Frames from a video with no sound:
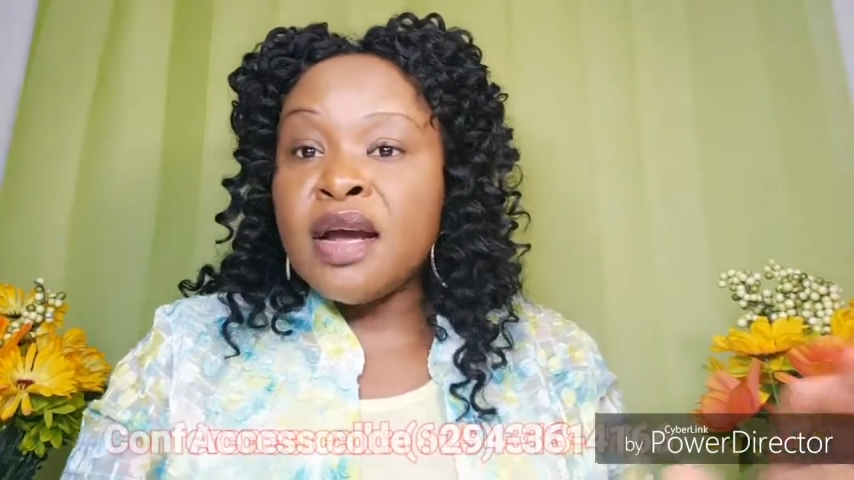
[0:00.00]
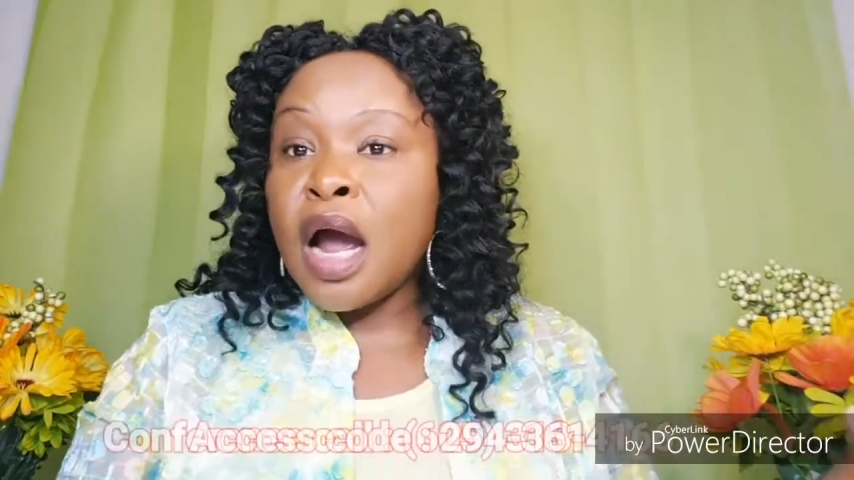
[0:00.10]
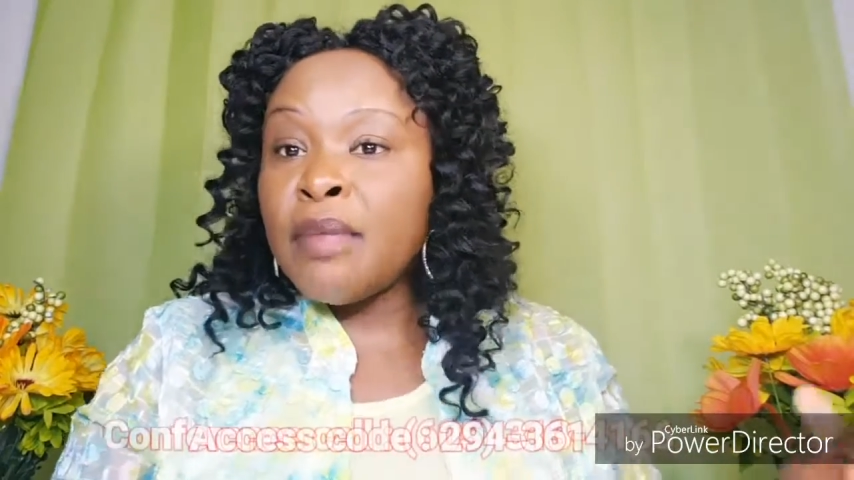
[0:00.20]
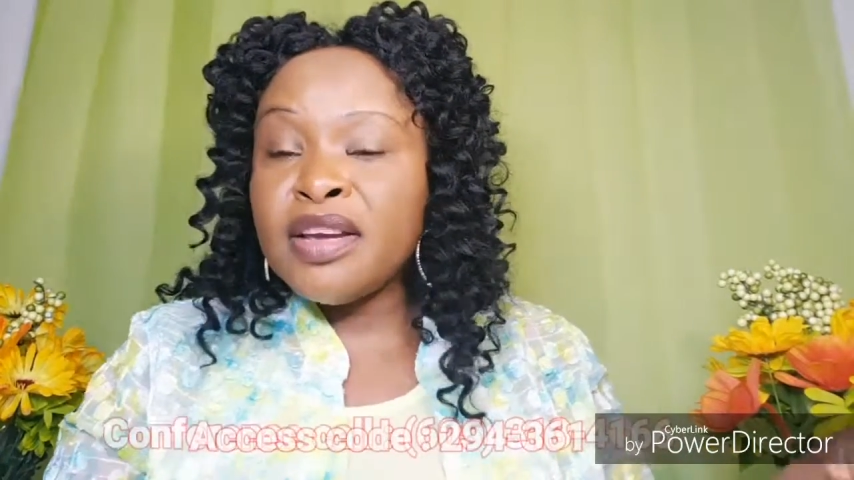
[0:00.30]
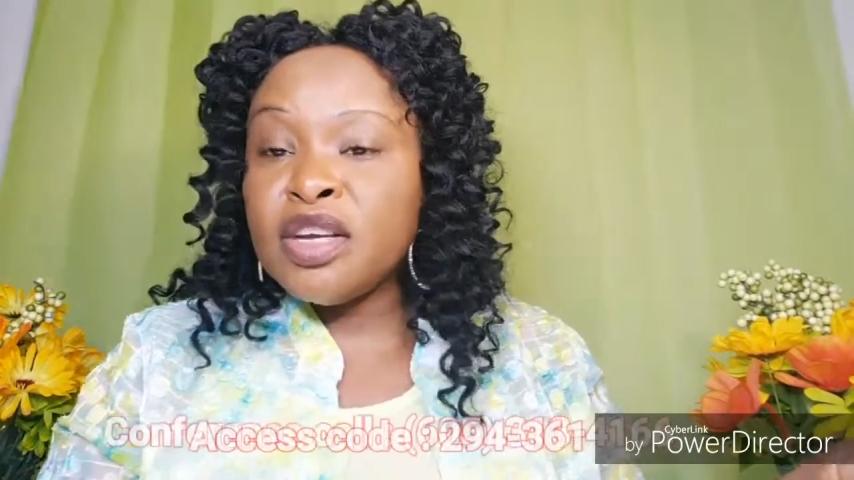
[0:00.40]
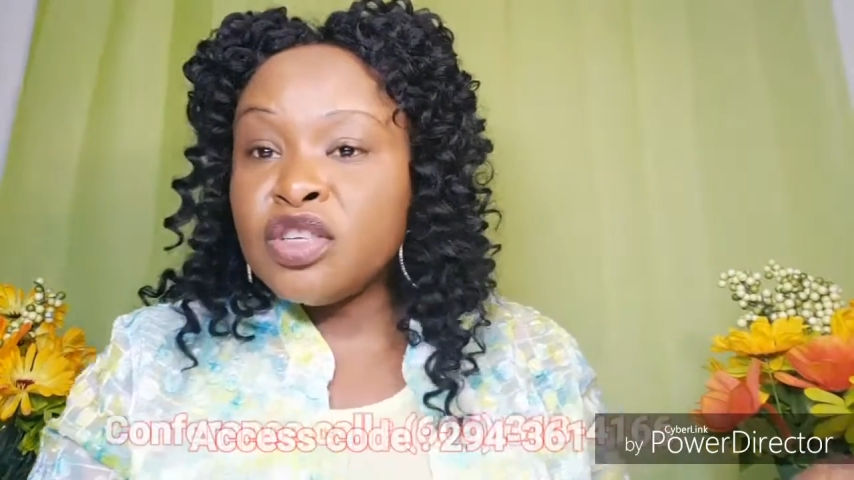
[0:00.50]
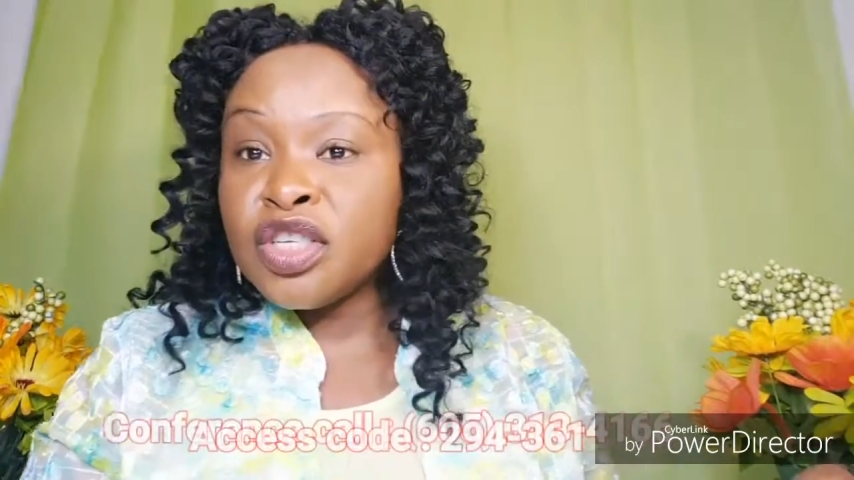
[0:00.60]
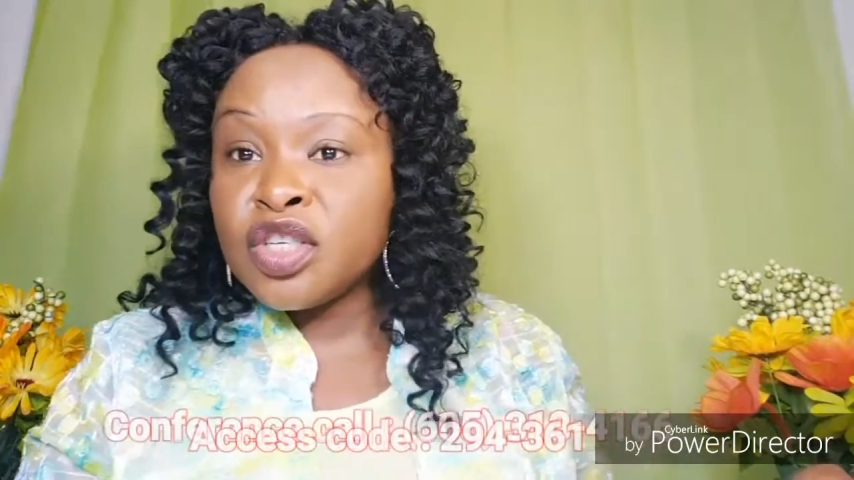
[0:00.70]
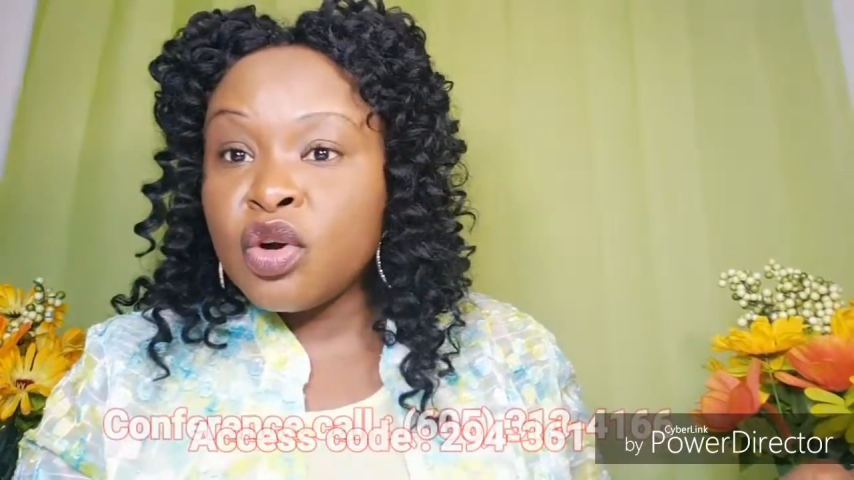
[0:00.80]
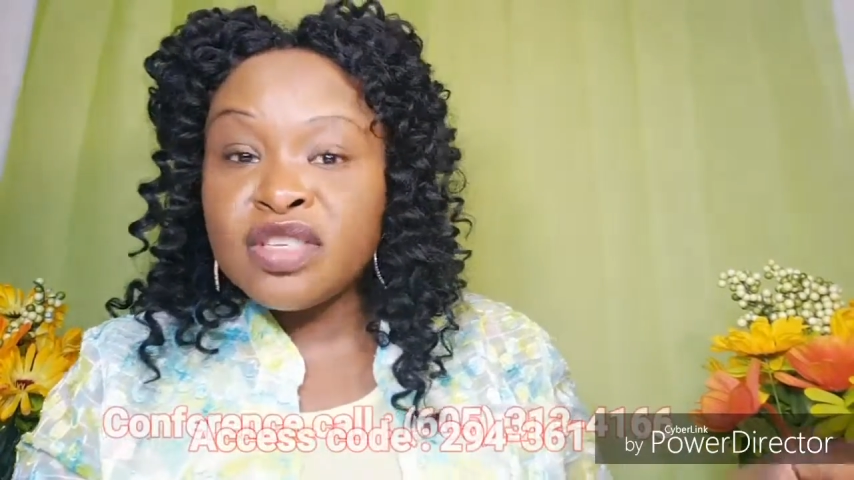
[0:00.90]
I'm not here to
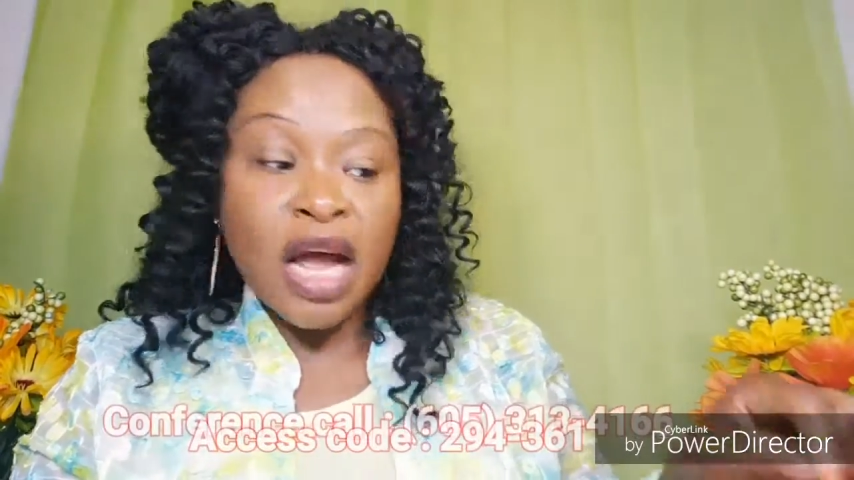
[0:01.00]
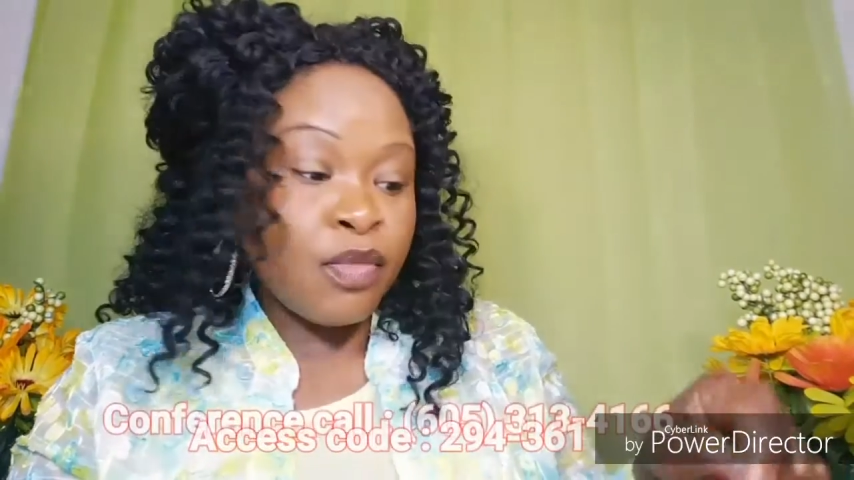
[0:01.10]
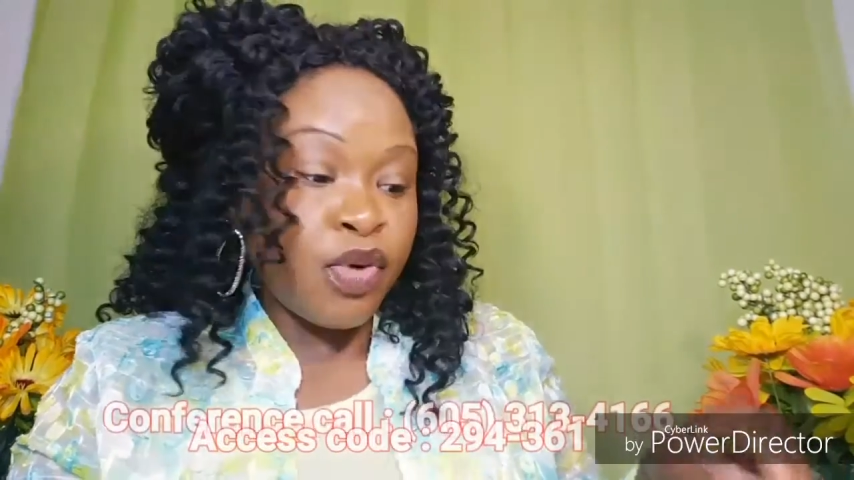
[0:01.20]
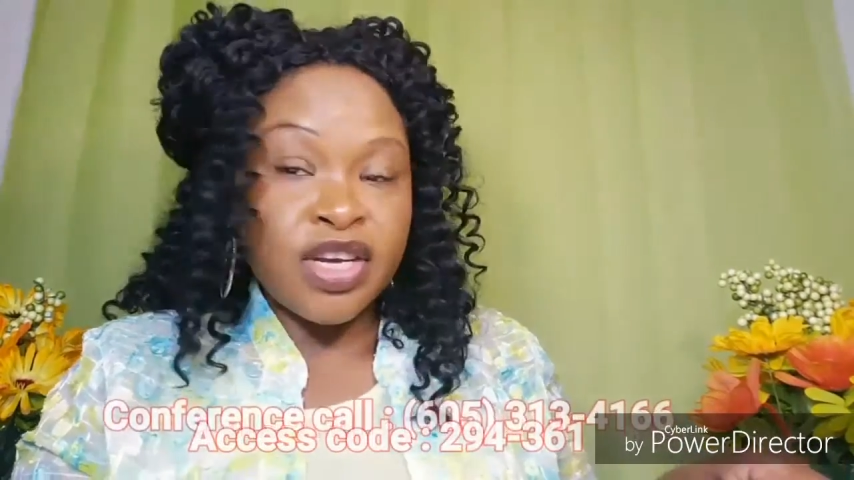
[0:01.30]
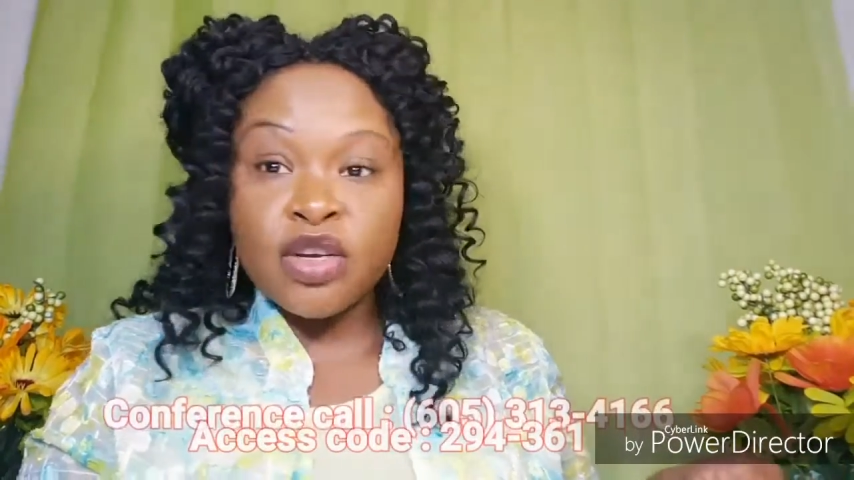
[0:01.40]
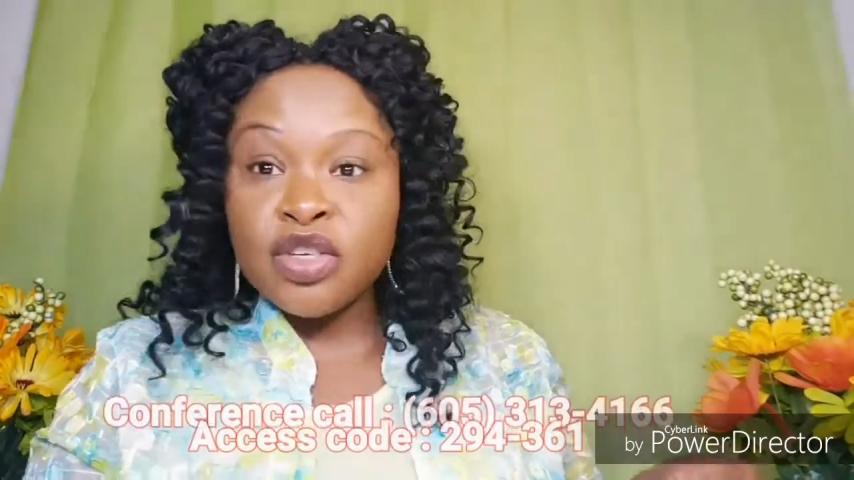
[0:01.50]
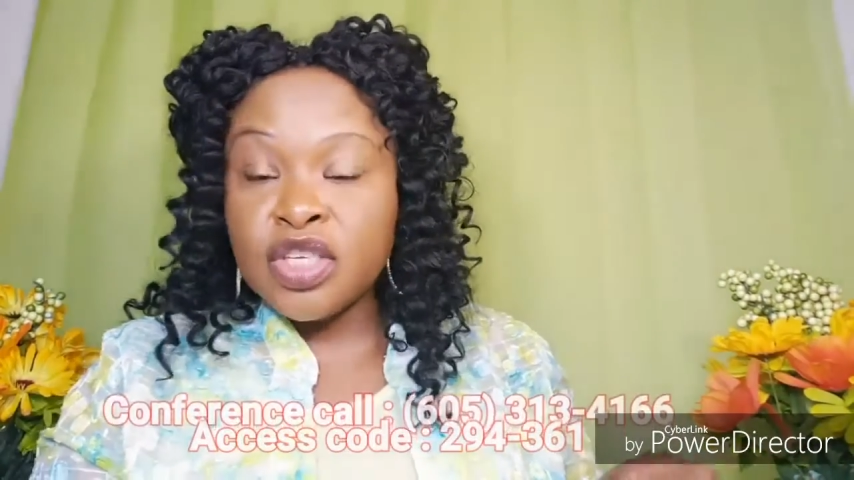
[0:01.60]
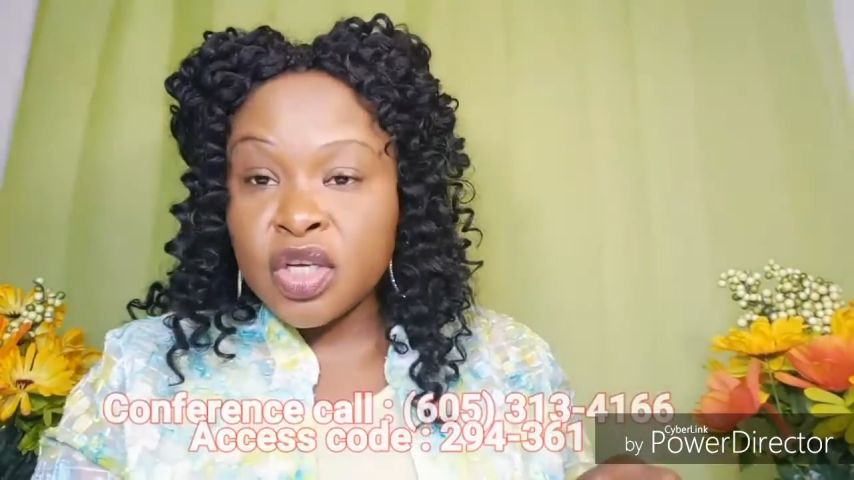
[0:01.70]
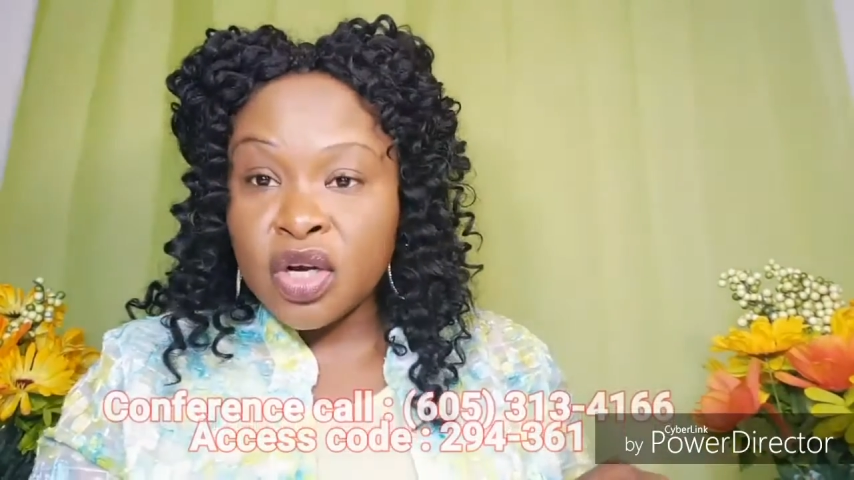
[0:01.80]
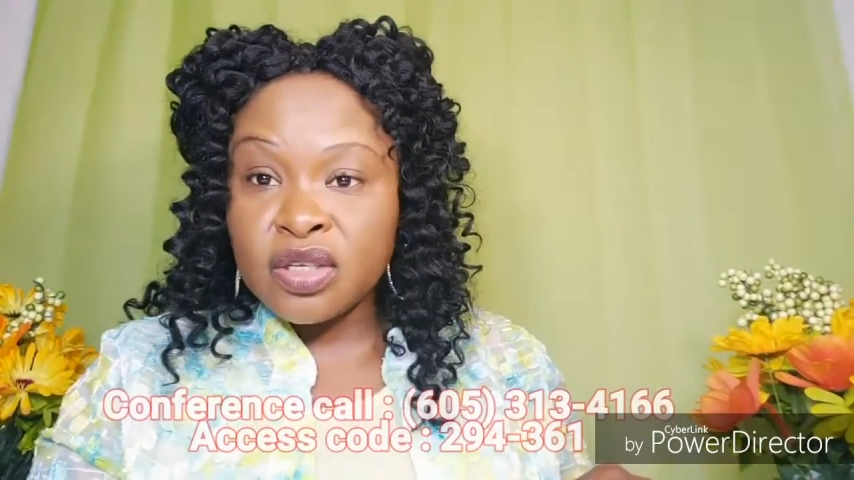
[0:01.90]
discuss that. I'm really here to
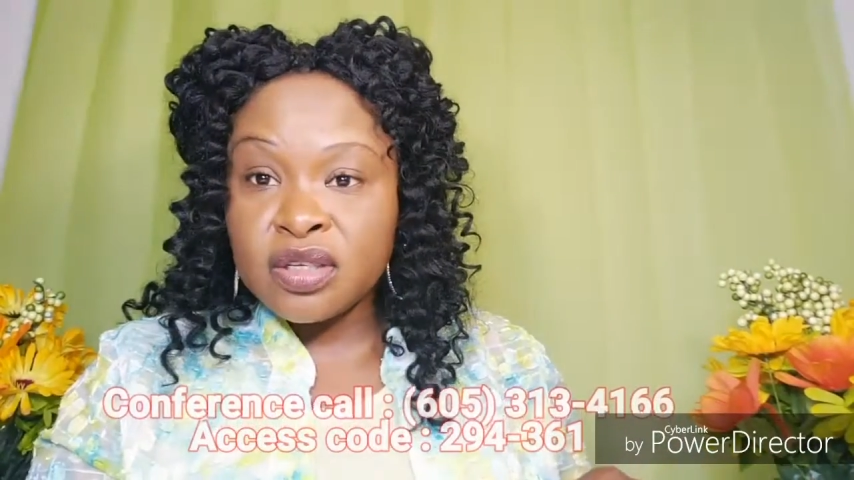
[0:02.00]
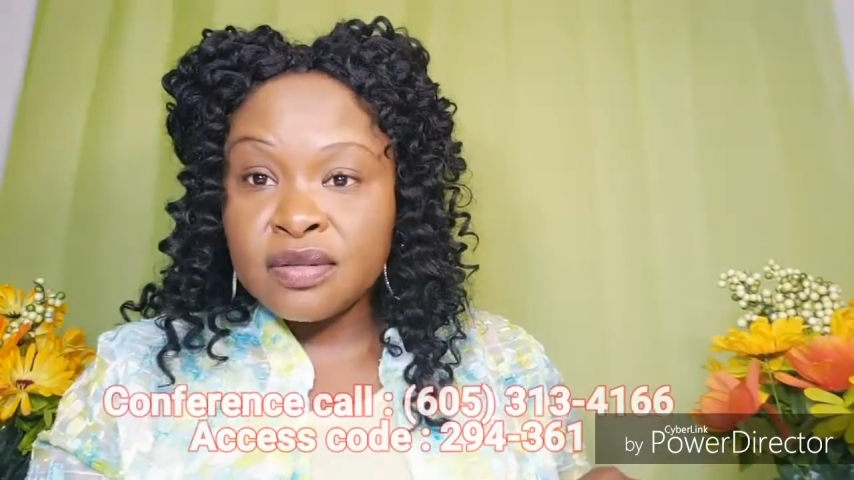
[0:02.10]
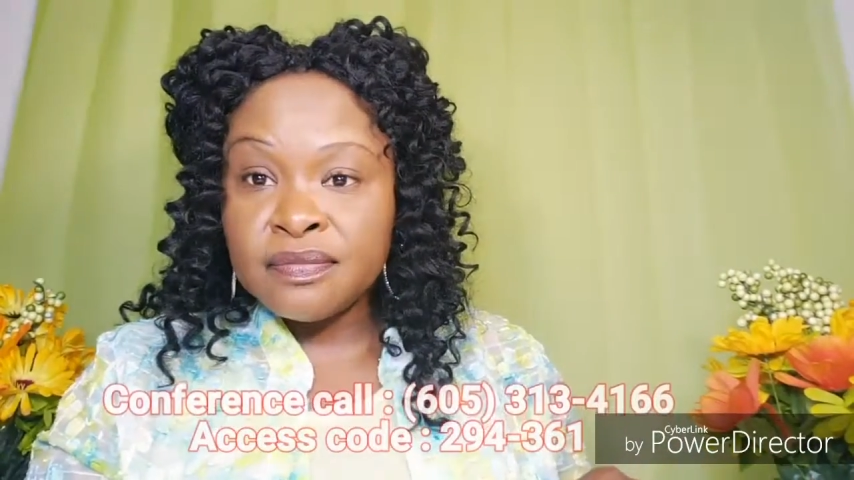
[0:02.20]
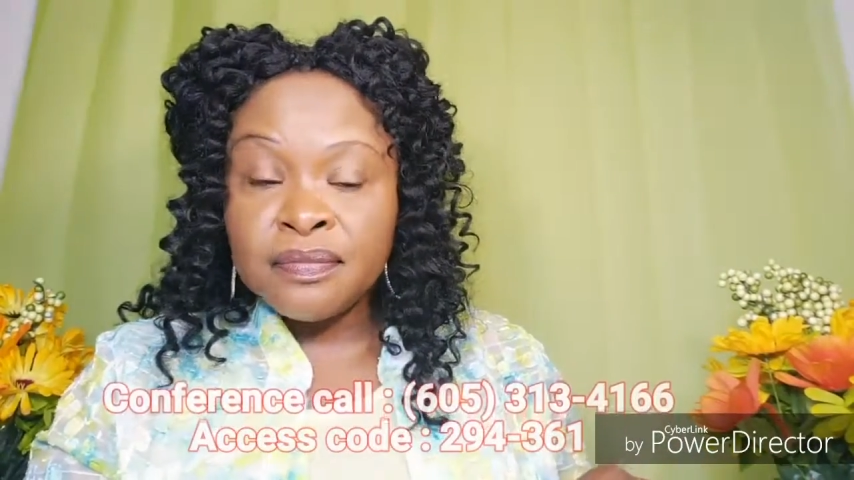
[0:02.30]
discuss